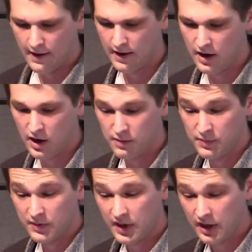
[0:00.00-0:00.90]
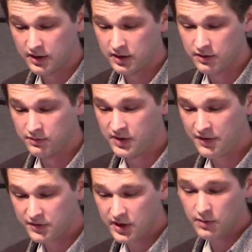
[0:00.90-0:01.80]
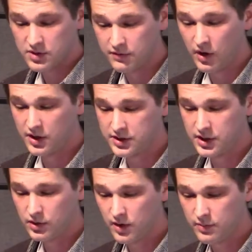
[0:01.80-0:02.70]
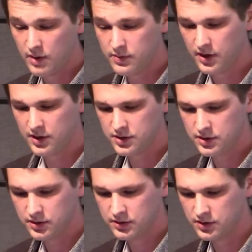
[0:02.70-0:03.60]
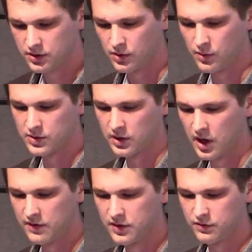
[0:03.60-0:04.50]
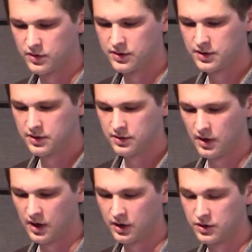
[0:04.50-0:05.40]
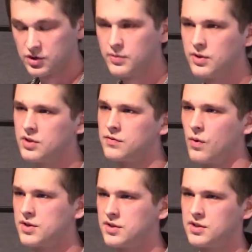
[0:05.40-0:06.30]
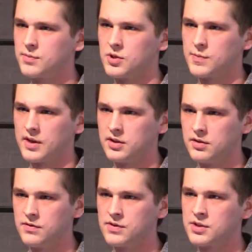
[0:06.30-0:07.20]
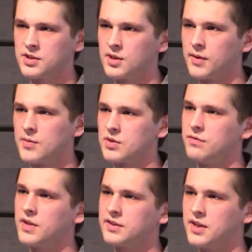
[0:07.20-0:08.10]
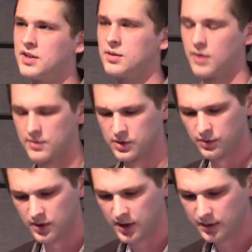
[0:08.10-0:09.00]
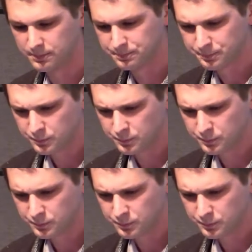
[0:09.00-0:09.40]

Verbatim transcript: Um, definitely it was a volunteer-run publication, so there was a lot of different uh, contributors, voices, perspectives, sometimes conflicting, sometimes agreeing.